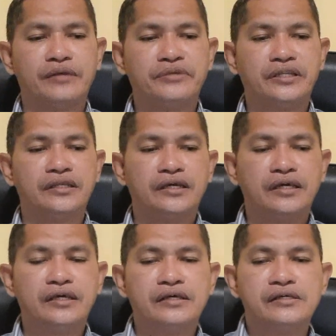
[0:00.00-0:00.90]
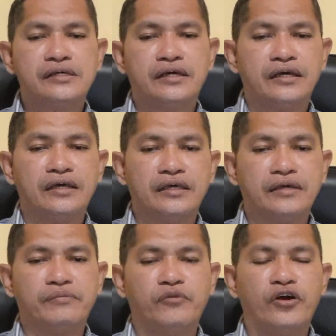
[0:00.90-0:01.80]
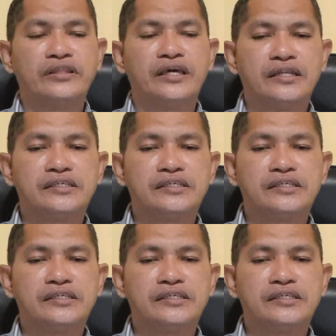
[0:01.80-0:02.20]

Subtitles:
I mean more than